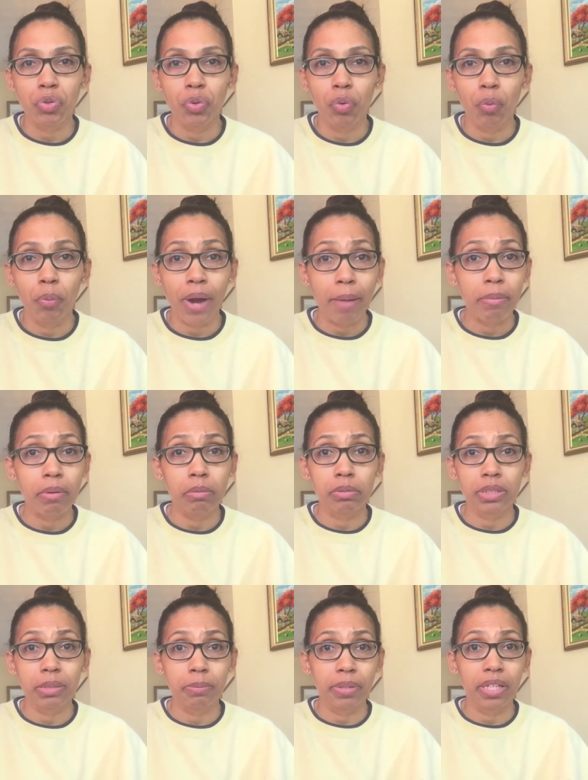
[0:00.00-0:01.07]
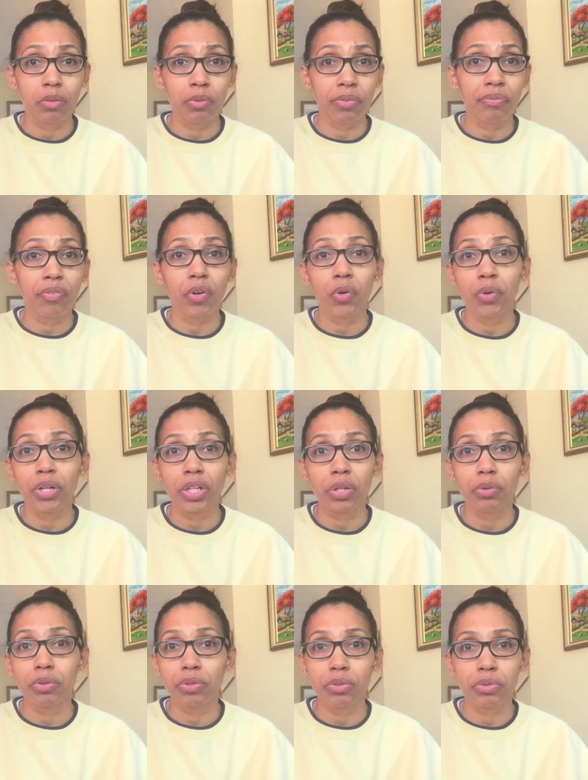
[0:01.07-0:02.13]
to probably be referring
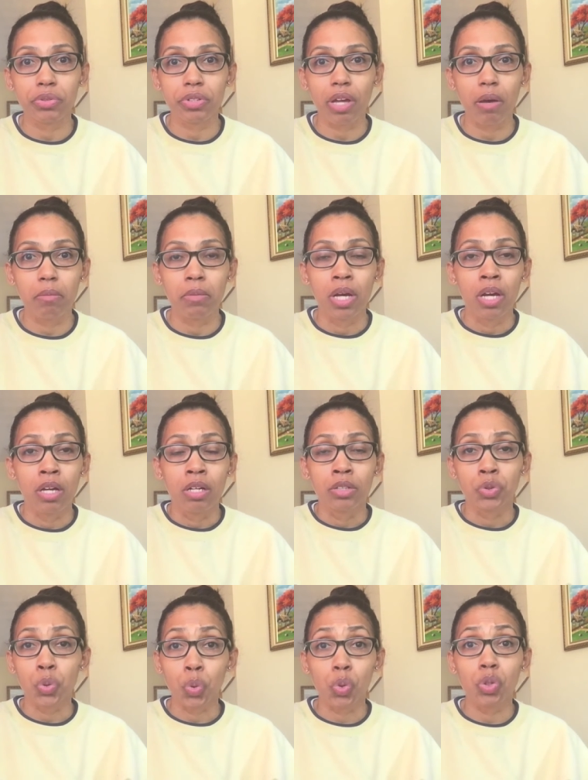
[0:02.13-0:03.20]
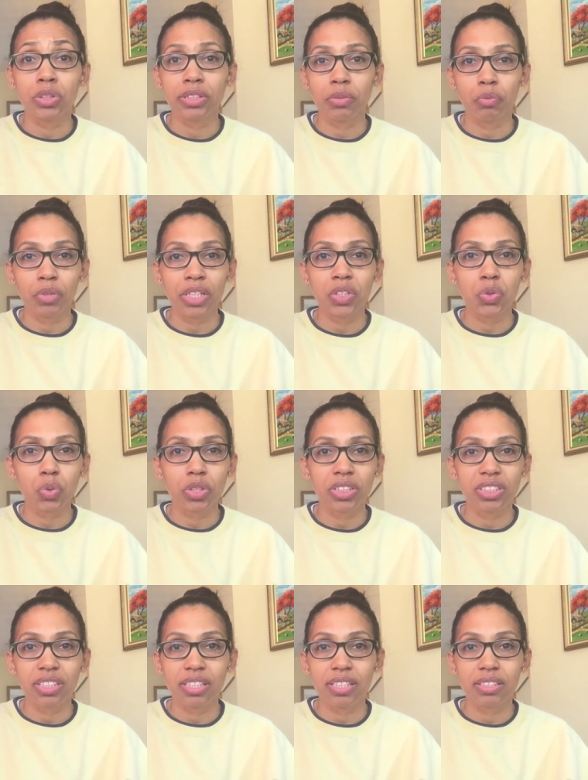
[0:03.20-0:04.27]
you to some tools and
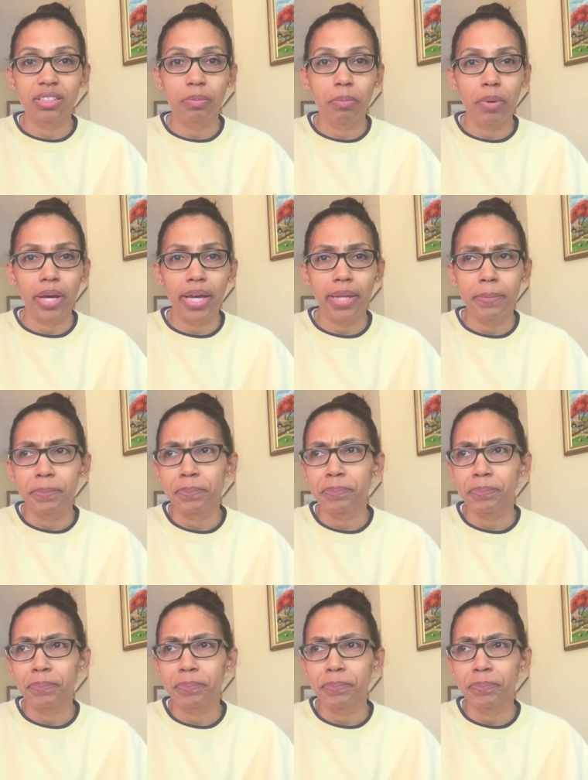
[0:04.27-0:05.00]
resources, but